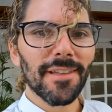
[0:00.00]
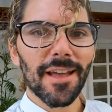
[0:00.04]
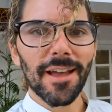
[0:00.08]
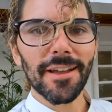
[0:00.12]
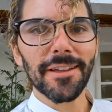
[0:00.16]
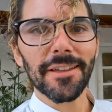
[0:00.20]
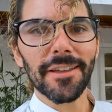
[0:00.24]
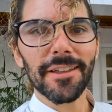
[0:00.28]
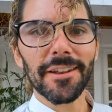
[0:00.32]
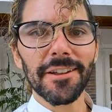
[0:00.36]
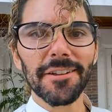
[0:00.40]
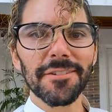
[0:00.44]

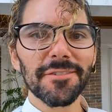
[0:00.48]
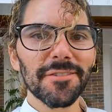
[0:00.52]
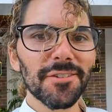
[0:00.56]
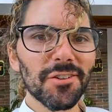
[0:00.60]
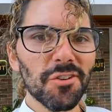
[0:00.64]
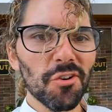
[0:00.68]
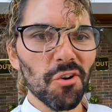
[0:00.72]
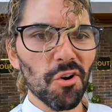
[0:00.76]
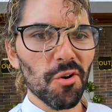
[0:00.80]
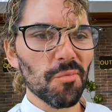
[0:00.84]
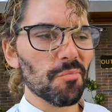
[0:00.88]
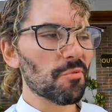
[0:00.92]
I get it.
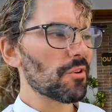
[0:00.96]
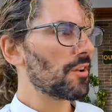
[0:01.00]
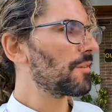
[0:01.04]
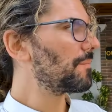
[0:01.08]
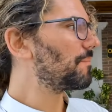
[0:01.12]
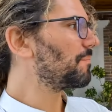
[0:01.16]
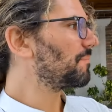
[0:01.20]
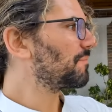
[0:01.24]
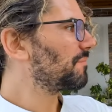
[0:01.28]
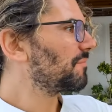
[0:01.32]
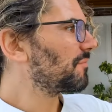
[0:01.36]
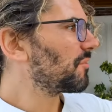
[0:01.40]

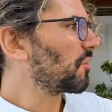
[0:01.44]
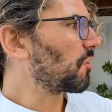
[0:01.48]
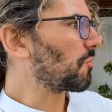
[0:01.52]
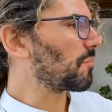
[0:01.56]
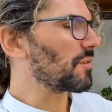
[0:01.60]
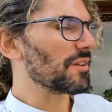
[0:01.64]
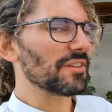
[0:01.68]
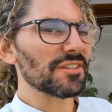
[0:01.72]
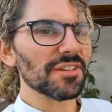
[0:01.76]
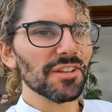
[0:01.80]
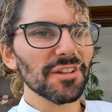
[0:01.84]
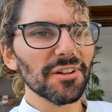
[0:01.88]
Corporate. No
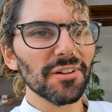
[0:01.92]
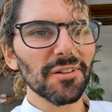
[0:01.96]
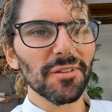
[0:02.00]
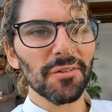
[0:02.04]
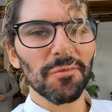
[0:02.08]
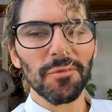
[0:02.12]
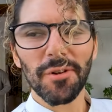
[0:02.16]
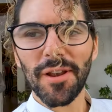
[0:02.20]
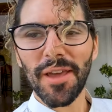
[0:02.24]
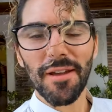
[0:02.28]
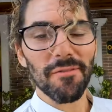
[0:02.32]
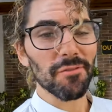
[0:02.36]
big deal,
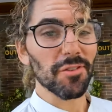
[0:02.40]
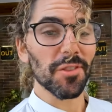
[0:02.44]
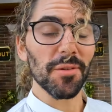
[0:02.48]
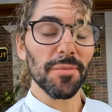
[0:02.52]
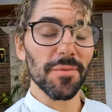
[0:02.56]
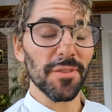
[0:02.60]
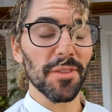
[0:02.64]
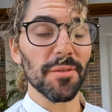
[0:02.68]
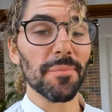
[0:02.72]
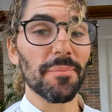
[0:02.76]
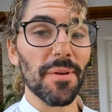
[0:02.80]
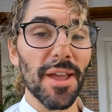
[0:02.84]
whatever.
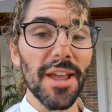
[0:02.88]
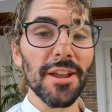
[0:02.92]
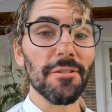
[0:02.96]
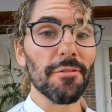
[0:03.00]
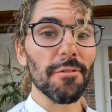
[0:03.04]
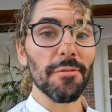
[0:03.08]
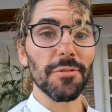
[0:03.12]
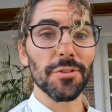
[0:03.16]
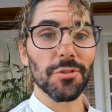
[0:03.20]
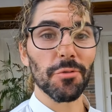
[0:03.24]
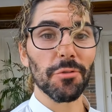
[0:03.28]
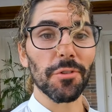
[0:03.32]
The
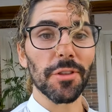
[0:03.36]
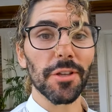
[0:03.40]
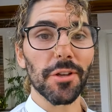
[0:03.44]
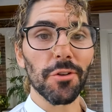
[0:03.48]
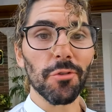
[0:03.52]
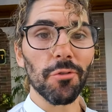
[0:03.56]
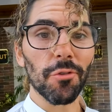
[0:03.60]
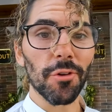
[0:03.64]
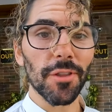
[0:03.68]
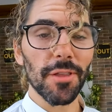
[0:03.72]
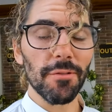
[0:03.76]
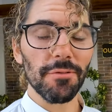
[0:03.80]
bakery was really
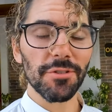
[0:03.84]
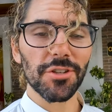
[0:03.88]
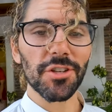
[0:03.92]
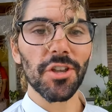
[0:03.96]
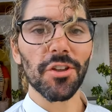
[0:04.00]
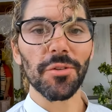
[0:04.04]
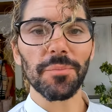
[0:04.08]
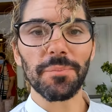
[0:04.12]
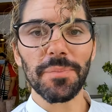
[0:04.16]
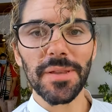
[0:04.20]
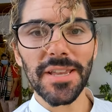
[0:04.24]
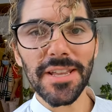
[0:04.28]
cool. They were
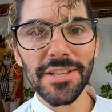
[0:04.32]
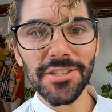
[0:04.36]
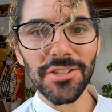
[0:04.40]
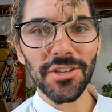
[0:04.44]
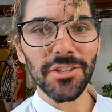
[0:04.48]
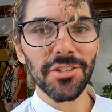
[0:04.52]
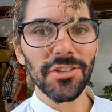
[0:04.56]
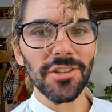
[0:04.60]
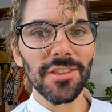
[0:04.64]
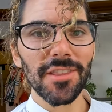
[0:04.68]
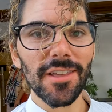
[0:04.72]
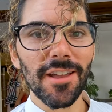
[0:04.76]
selling
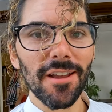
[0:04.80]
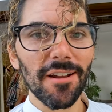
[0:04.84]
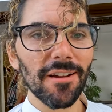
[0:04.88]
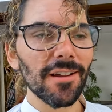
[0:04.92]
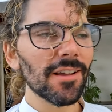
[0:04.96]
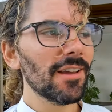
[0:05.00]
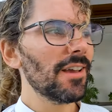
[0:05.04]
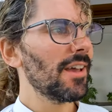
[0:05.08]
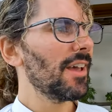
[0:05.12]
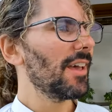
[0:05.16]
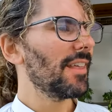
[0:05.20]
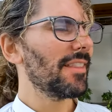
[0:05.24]
pizzas in
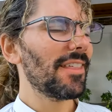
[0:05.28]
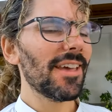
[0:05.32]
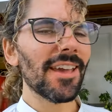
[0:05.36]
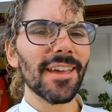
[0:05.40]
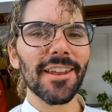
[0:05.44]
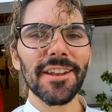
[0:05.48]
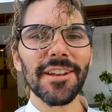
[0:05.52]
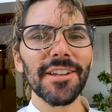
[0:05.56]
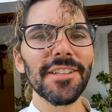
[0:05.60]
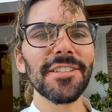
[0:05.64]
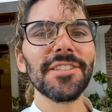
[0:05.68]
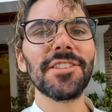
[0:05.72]
there. They
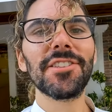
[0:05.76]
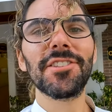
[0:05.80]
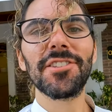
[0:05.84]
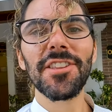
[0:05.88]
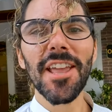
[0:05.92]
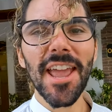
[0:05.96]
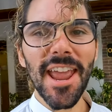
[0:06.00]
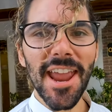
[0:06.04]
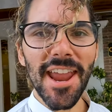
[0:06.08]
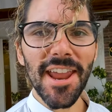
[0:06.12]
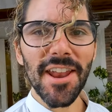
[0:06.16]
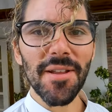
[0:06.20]
had an
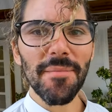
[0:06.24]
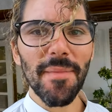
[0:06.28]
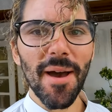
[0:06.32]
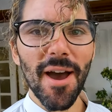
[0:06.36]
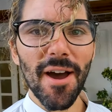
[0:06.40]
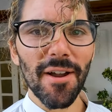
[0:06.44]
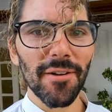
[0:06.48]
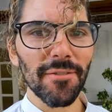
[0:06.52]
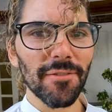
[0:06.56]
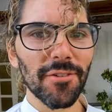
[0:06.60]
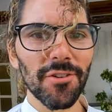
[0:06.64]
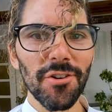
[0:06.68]
insane
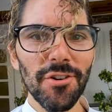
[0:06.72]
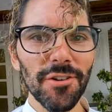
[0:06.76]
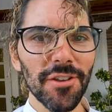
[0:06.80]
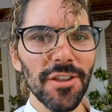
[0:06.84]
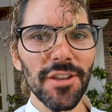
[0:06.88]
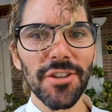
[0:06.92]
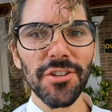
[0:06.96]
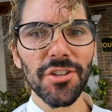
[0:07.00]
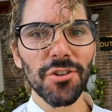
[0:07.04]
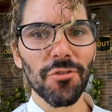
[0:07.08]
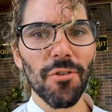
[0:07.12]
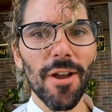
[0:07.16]
amount of
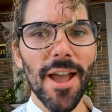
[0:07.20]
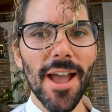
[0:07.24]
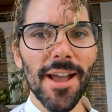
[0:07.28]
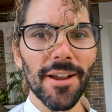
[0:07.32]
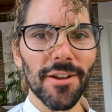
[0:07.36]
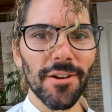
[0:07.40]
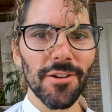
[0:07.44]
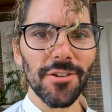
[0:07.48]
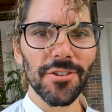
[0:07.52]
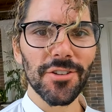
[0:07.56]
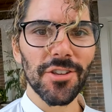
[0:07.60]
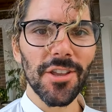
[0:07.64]
cookies,
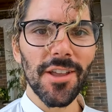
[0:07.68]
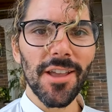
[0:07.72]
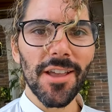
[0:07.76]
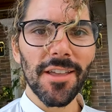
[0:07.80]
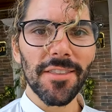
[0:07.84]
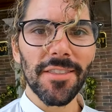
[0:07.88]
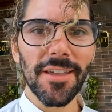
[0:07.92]
crackers.